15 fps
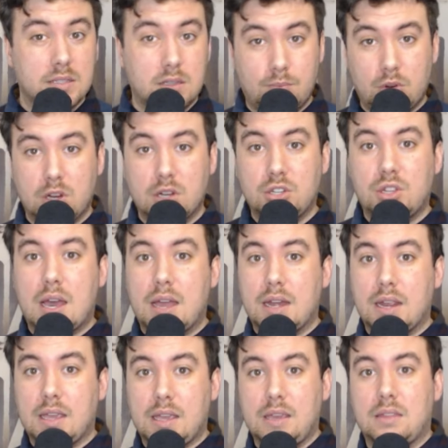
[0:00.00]
to bridge that
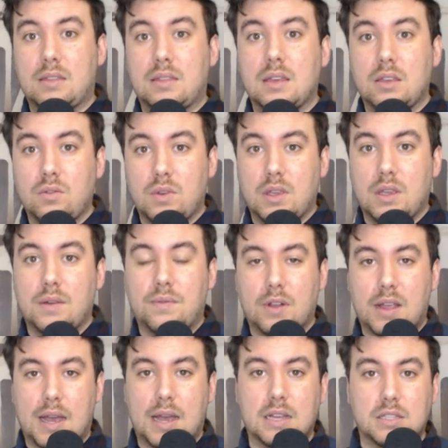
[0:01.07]
ETH that you need for
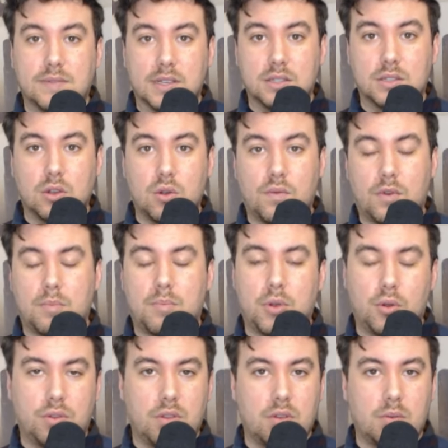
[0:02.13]
gas fees over.
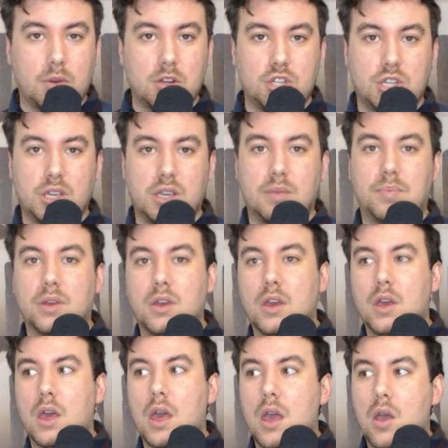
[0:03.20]
Both of them are cheap.
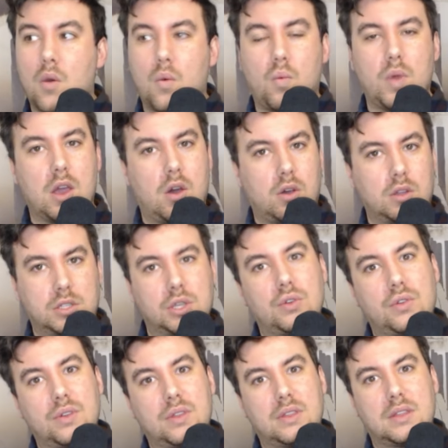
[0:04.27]
We also
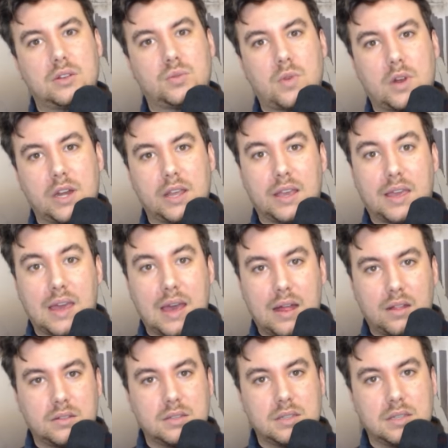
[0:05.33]
know that there's running a
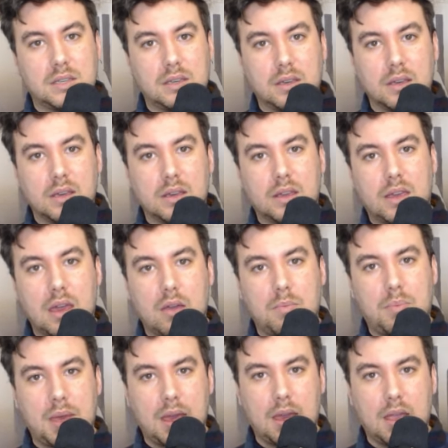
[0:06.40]
Galaxy
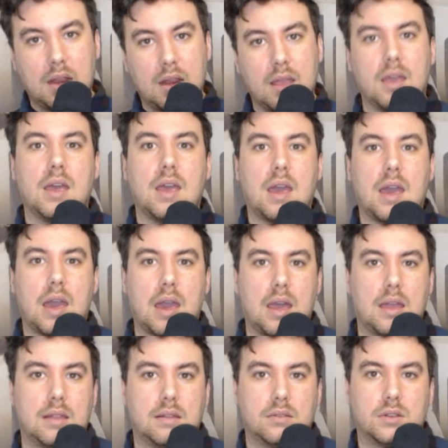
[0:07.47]
campaign,
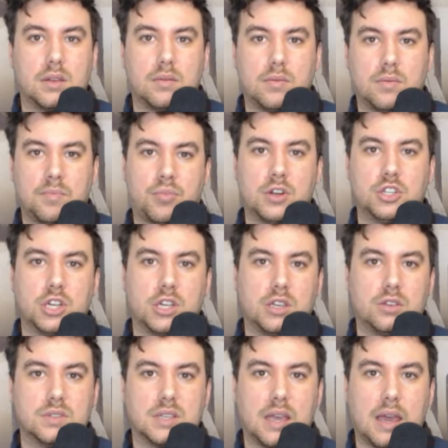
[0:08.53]
and bridging
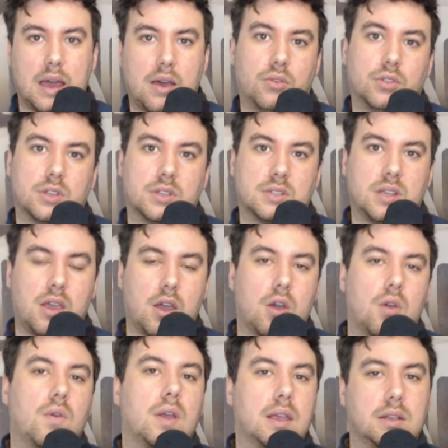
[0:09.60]
using
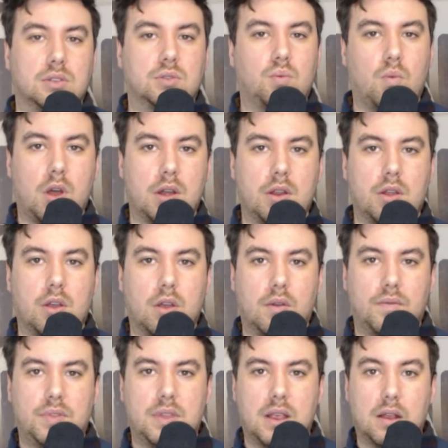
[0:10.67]
owl.to is one
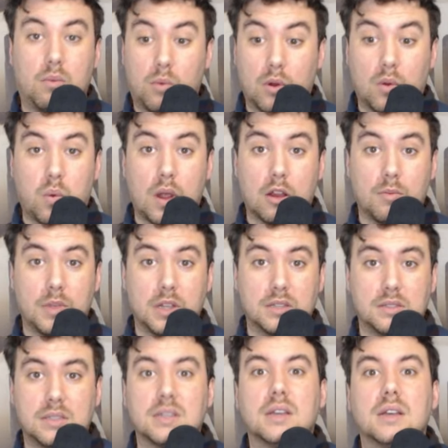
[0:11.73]
of their
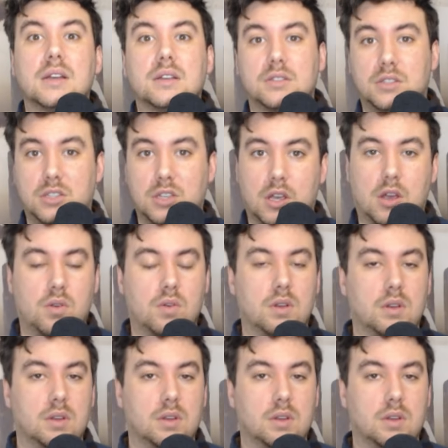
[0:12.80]
requirements. So,